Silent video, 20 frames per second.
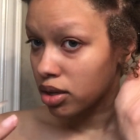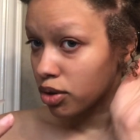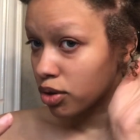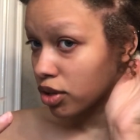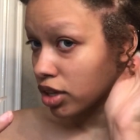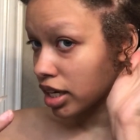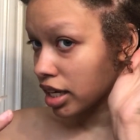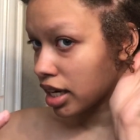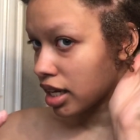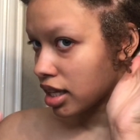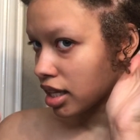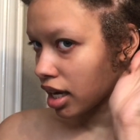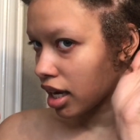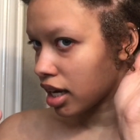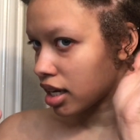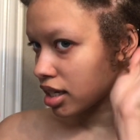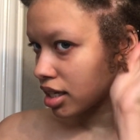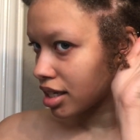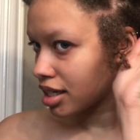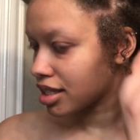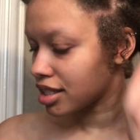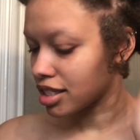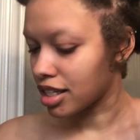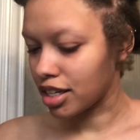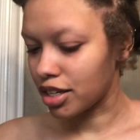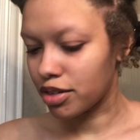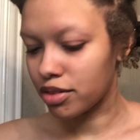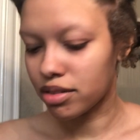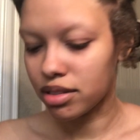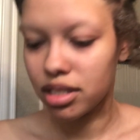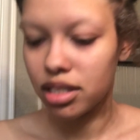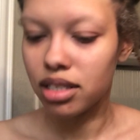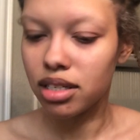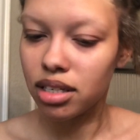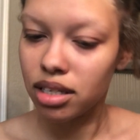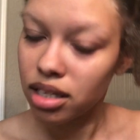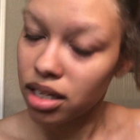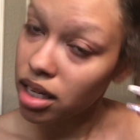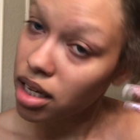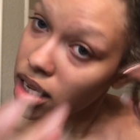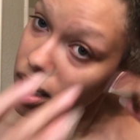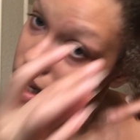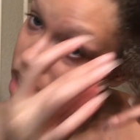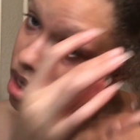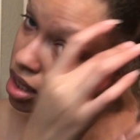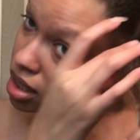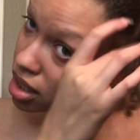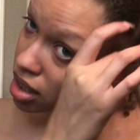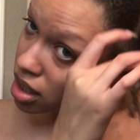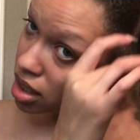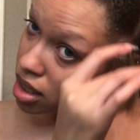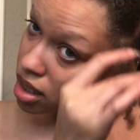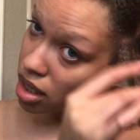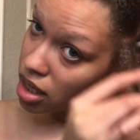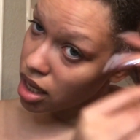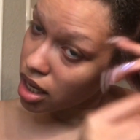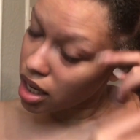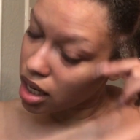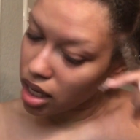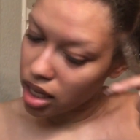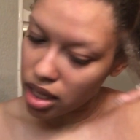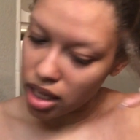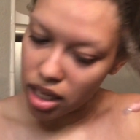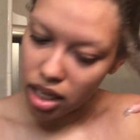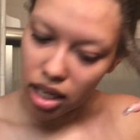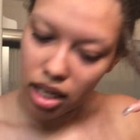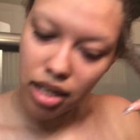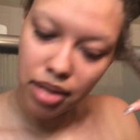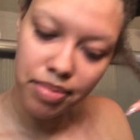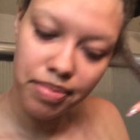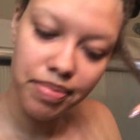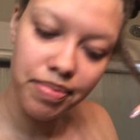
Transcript: Look at that, it's cute. And then